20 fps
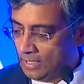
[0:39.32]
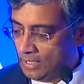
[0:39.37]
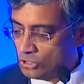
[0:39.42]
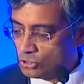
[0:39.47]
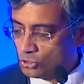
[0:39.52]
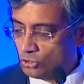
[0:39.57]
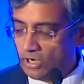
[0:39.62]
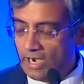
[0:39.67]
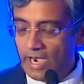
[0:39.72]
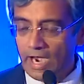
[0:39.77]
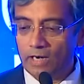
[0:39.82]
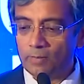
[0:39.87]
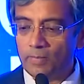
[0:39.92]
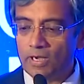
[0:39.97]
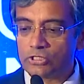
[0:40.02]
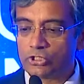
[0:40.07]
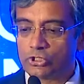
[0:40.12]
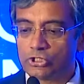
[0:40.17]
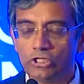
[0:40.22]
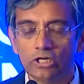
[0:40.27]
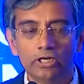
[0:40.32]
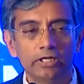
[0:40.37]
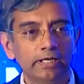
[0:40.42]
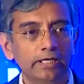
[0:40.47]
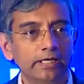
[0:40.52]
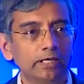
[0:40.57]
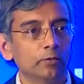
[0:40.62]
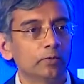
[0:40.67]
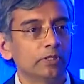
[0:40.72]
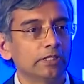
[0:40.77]
So Airbus
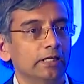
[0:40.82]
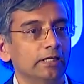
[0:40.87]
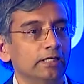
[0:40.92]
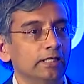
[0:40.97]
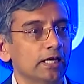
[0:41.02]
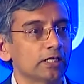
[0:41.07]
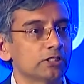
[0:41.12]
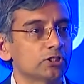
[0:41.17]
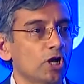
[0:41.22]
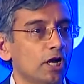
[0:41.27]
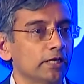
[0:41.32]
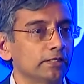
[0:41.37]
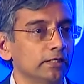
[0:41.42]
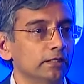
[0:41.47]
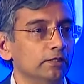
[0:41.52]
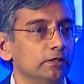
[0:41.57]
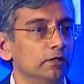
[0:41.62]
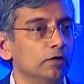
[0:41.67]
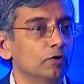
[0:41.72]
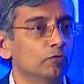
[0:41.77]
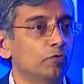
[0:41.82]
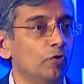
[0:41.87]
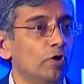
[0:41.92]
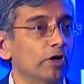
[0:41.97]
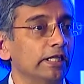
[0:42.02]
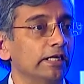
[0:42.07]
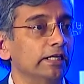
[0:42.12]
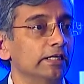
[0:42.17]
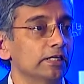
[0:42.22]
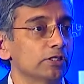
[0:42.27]
journey with India started
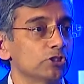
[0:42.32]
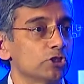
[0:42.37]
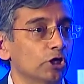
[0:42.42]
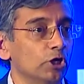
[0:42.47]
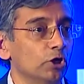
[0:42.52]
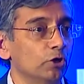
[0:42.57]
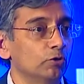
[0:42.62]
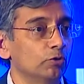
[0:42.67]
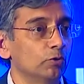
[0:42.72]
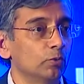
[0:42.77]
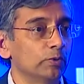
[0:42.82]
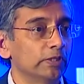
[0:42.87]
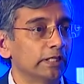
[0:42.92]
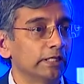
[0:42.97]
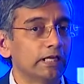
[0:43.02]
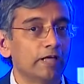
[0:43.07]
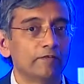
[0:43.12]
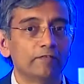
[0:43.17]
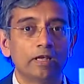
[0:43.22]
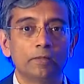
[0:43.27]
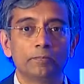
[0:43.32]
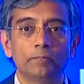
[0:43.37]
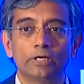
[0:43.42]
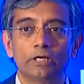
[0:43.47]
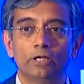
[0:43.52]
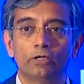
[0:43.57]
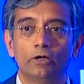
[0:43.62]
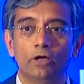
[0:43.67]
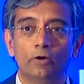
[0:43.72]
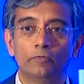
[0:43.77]
40 years ago with the development,
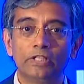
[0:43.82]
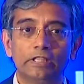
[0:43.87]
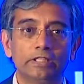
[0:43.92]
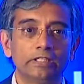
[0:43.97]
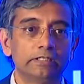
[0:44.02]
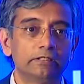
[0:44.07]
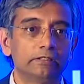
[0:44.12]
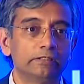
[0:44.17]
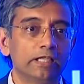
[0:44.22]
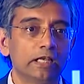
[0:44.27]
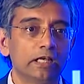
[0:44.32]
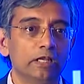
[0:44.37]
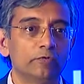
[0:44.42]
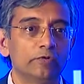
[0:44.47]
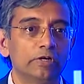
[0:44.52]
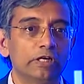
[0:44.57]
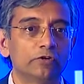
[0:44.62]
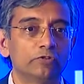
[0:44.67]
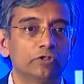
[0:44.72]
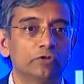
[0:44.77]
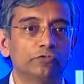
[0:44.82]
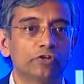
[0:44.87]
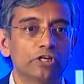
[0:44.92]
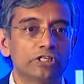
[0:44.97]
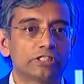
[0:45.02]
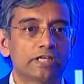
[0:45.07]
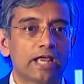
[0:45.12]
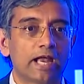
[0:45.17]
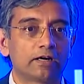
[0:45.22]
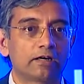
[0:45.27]
with the delivery of the
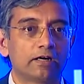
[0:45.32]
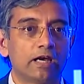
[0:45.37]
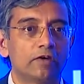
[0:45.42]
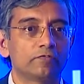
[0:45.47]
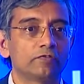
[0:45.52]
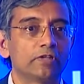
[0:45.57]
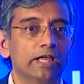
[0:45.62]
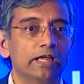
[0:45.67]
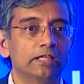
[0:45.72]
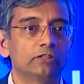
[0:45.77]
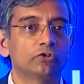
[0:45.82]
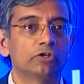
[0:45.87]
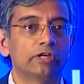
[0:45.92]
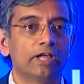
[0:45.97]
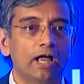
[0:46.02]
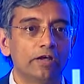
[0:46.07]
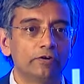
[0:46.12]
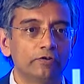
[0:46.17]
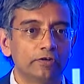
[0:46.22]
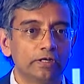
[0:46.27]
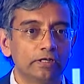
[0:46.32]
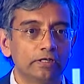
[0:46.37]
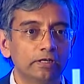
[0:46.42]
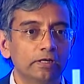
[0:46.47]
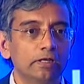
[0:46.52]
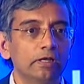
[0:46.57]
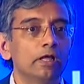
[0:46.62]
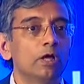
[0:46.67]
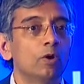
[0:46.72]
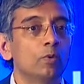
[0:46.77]
first aircraft A300
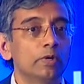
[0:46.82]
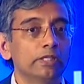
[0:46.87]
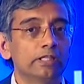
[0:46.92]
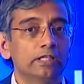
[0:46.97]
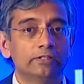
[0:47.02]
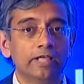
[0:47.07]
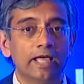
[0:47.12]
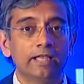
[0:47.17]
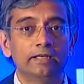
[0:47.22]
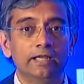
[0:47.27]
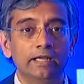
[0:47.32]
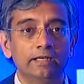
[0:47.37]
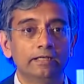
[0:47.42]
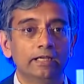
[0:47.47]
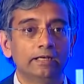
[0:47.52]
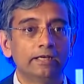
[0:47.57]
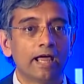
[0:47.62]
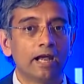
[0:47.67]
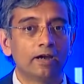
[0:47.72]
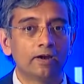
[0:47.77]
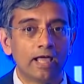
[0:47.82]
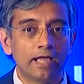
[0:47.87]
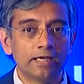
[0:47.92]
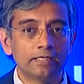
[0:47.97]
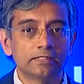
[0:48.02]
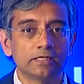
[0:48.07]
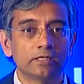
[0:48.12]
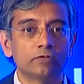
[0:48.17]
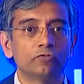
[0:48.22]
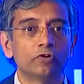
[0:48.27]
with the then Indian
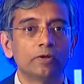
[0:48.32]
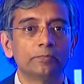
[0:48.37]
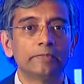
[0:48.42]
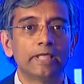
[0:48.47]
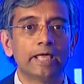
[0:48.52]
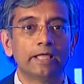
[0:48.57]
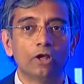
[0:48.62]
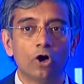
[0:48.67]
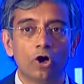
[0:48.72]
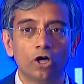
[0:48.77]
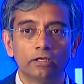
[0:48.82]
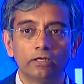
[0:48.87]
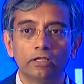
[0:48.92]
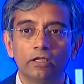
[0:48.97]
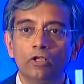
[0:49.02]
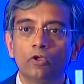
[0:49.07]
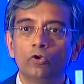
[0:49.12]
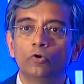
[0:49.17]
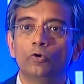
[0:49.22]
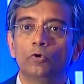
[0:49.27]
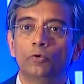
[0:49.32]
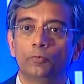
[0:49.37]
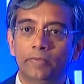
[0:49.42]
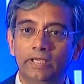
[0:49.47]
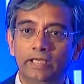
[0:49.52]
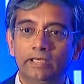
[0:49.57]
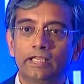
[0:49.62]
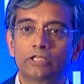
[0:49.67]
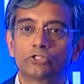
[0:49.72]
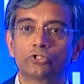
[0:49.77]
Airlines, and from then on, we've
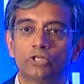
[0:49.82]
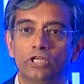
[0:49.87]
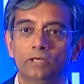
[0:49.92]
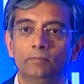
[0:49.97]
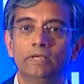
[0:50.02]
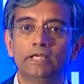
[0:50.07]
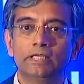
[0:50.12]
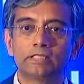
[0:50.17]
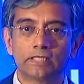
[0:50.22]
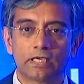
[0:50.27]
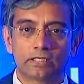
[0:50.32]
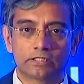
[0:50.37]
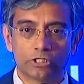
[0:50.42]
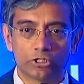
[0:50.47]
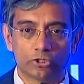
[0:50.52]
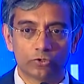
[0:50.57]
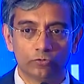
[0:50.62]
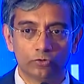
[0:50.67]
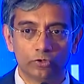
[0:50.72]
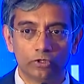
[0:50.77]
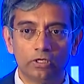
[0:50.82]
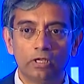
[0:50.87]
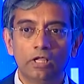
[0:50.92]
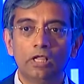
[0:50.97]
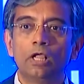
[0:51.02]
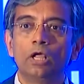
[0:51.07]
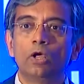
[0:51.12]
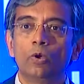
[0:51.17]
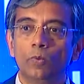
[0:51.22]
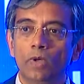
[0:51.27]
been extremely successful
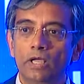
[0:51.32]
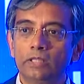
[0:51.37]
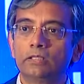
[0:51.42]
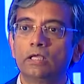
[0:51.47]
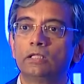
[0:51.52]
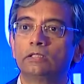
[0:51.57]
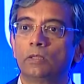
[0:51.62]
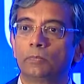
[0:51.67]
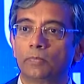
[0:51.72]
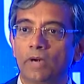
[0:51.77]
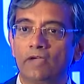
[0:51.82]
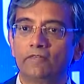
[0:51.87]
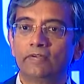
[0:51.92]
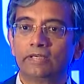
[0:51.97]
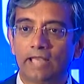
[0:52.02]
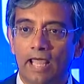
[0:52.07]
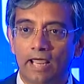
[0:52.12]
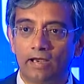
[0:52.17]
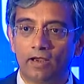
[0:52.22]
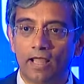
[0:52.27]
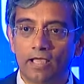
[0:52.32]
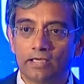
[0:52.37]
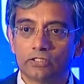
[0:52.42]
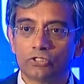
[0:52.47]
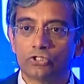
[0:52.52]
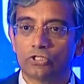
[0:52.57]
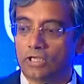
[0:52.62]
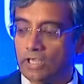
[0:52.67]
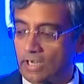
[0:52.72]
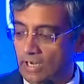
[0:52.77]
with the private
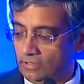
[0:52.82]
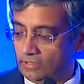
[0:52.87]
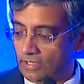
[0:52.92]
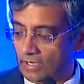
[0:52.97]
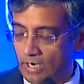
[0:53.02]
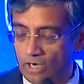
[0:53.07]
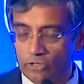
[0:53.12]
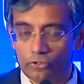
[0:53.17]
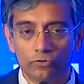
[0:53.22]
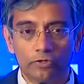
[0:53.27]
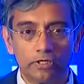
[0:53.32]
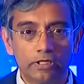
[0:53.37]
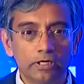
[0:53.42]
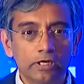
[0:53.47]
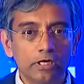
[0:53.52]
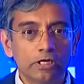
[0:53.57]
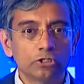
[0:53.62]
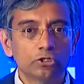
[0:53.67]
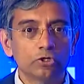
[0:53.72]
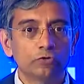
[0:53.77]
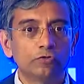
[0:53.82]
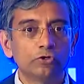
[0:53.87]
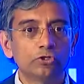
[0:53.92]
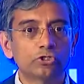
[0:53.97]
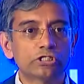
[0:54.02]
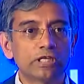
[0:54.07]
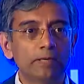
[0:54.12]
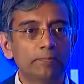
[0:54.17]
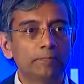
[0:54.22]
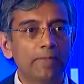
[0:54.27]
airlines in the country. So if you
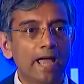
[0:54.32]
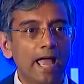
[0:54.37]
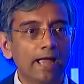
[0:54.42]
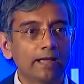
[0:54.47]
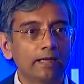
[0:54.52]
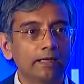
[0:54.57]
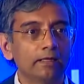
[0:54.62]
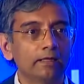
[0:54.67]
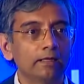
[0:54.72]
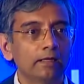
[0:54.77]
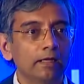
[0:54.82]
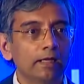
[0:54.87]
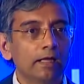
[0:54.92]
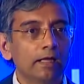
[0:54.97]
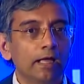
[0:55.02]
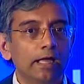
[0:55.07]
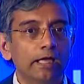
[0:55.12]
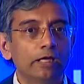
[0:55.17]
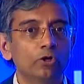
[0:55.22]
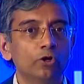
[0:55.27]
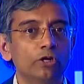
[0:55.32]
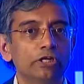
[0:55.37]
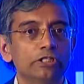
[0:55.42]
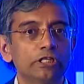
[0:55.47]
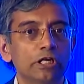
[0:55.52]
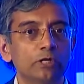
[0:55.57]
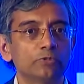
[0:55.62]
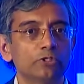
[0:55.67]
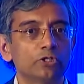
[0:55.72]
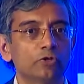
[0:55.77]
step back, you know, in
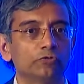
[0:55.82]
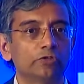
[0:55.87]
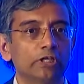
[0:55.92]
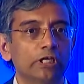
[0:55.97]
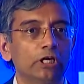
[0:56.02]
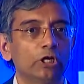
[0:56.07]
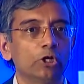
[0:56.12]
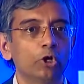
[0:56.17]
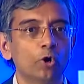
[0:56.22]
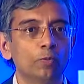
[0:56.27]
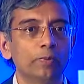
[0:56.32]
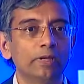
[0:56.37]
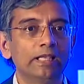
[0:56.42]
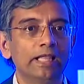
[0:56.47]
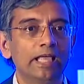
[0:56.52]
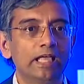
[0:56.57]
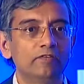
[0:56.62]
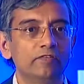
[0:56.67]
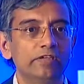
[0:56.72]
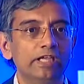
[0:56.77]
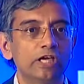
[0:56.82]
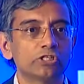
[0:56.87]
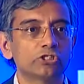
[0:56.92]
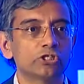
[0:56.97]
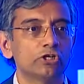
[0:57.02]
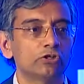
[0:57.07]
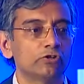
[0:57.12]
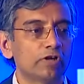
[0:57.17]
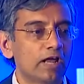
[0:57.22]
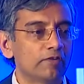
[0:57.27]
terms of the global
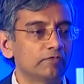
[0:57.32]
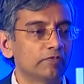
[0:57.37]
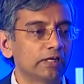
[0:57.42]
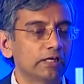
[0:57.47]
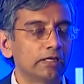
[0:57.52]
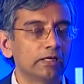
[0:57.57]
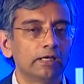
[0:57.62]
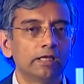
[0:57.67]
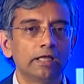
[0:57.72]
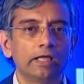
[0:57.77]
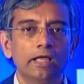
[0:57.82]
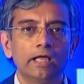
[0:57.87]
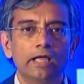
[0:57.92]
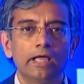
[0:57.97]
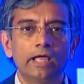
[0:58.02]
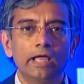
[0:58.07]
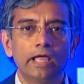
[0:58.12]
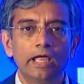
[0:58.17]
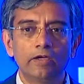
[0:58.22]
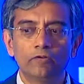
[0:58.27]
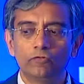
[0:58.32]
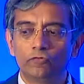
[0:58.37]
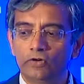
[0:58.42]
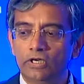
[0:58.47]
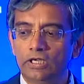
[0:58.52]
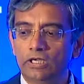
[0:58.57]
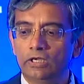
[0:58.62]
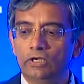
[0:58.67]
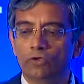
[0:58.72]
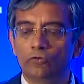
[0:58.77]
aviation traffic,
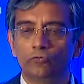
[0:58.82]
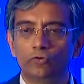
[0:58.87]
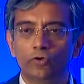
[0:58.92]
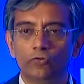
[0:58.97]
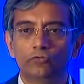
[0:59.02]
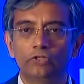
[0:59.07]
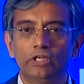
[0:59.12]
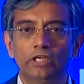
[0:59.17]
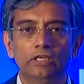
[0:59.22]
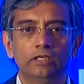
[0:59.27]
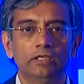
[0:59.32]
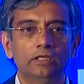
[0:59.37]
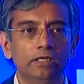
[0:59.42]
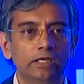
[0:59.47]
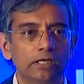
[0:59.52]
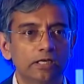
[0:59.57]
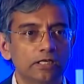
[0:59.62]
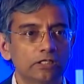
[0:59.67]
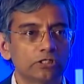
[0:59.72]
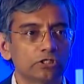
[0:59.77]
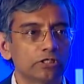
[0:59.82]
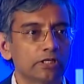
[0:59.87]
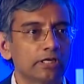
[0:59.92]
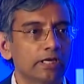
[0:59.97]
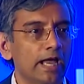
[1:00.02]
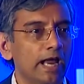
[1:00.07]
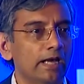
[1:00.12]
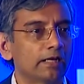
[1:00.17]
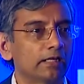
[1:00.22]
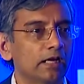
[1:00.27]
every 15 years,
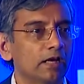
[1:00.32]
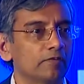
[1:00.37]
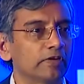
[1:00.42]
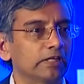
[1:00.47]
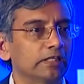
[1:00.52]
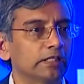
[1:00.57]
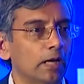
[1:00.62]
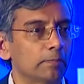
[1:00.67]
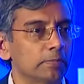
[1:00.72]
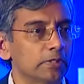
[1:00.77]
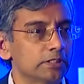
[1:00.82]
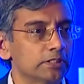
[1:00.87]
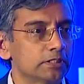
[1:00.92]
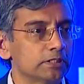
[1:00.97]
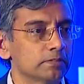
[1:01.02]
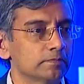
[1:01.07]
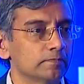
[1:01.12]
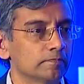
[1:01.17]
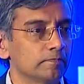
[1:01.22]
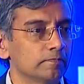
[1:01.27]
air traffic doubles.